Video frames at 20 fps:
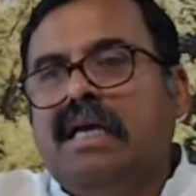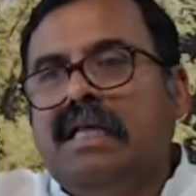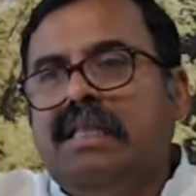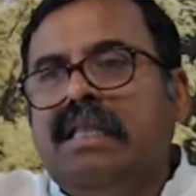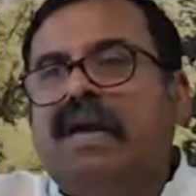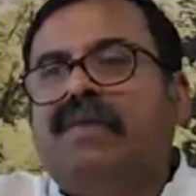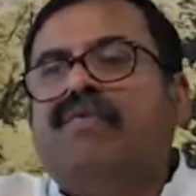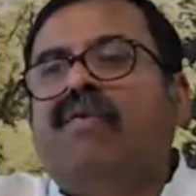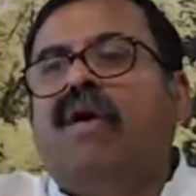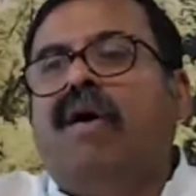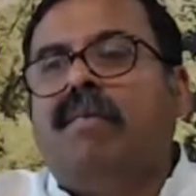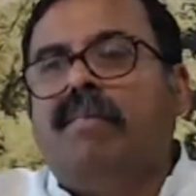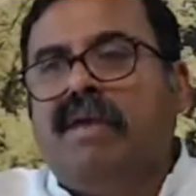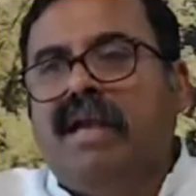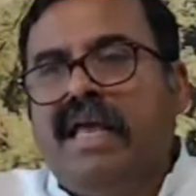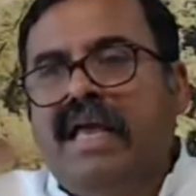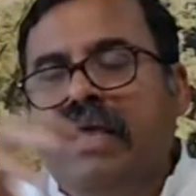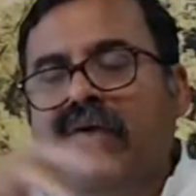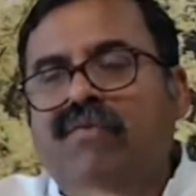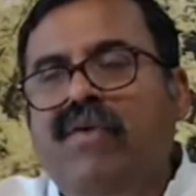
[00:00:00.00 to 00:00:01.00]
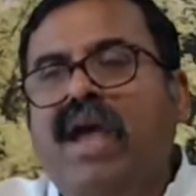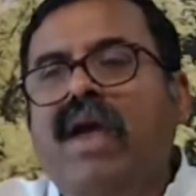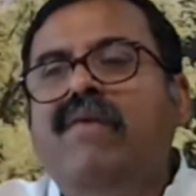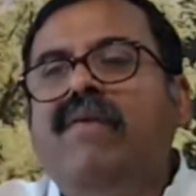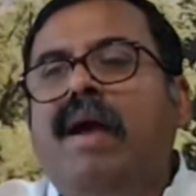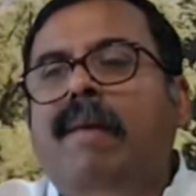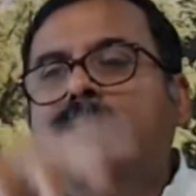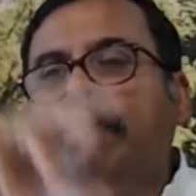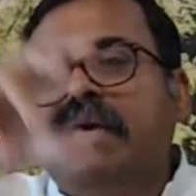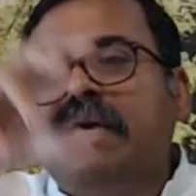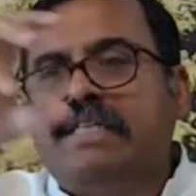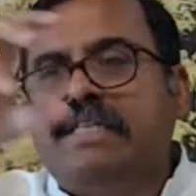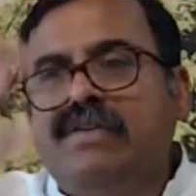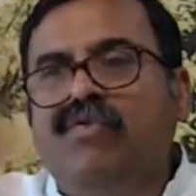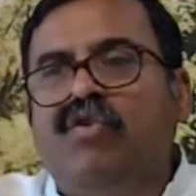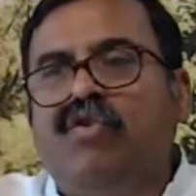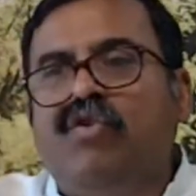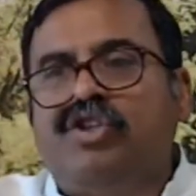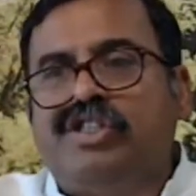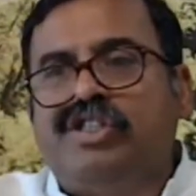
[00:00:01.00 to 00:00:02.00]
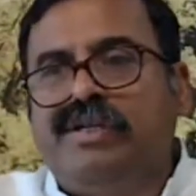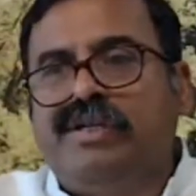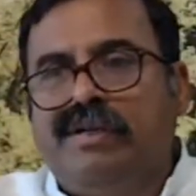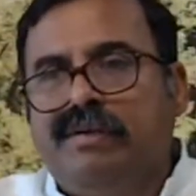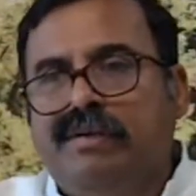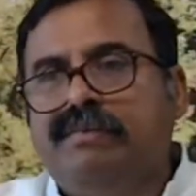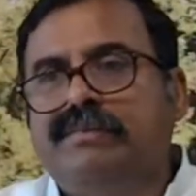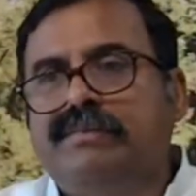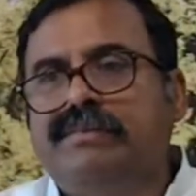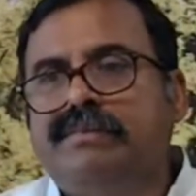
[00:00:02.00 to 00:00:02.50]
in that form, like a wave appears in ocean.